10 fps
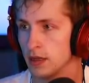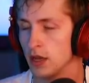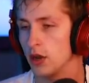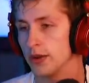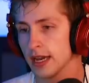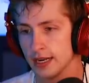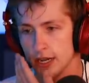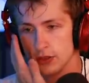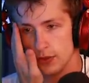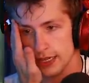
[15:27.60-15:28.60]
oh we got
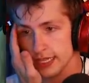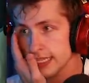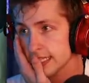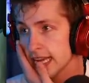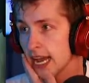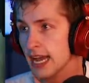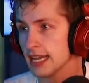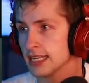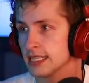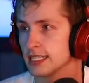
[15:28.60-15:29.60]
another one of these
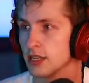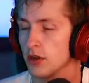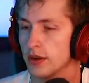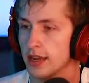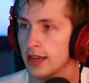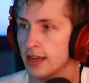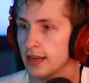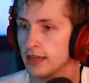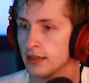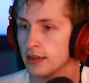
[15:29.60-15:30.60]
guys
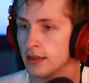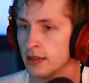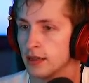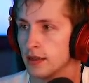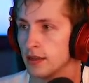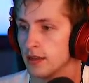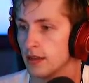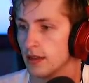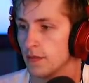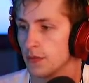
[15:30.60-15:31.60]
okay
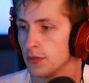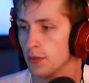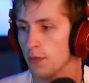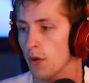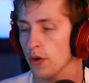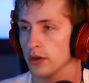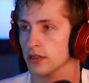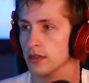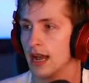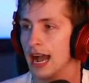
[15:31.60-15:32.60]
more
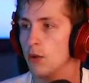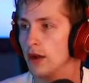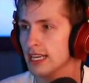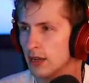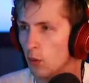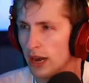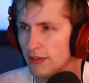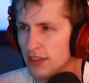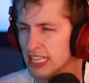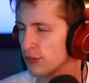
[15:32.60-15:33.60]
I want to
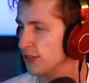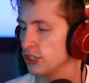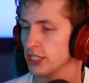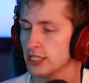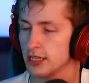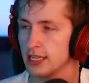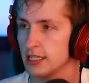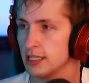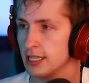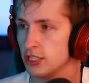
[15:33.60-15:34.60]
whatever this fish is. It's
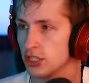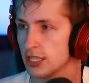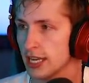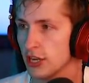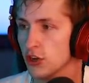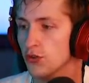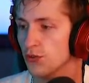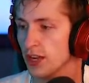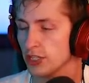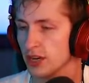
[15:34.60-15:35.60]
a, it's just like a new
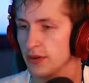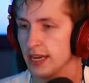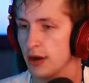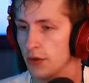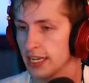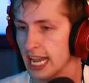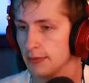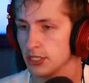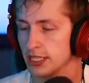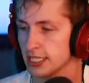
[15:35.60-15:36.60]
fish. I want I want to
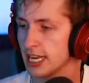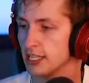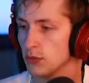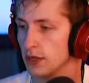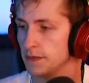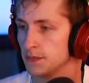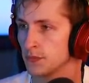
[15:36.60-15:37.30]
capture this guy as well.